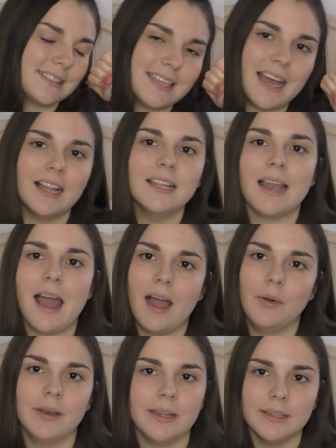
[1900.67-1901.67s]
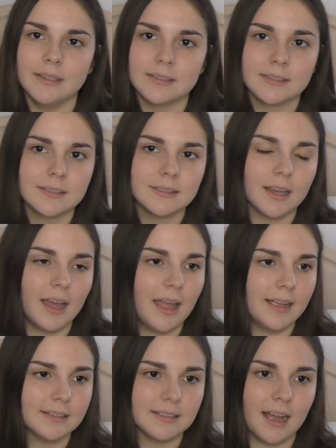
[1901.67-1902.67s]
tell it how it is.
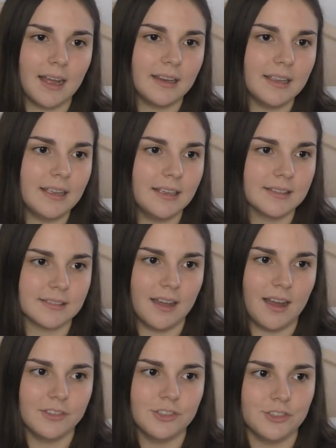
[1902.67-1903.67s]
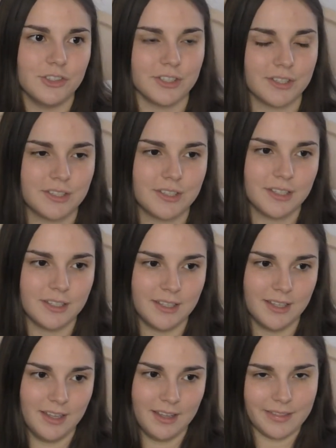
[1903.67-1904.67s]
Anxiety is not just
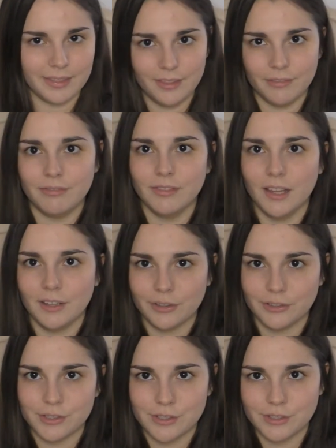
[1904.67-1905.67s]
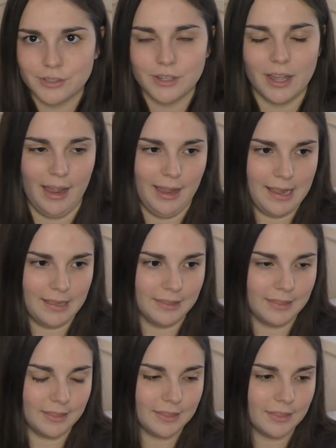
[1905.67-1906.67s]
the flutters
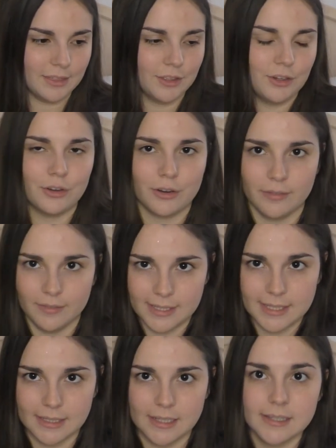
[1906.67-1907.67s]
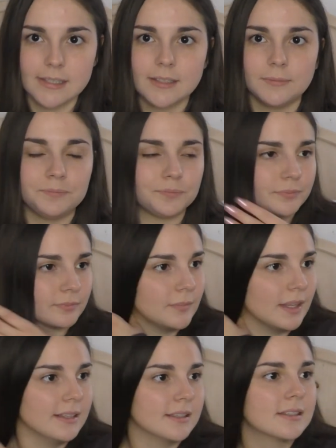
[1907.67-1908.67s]
and the nervousness.
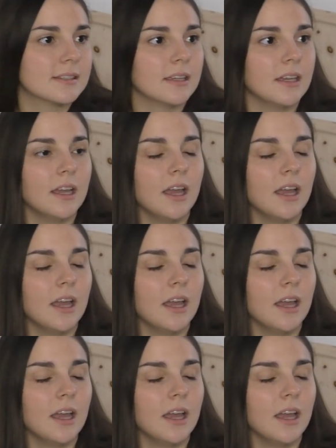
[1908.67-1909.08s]
It's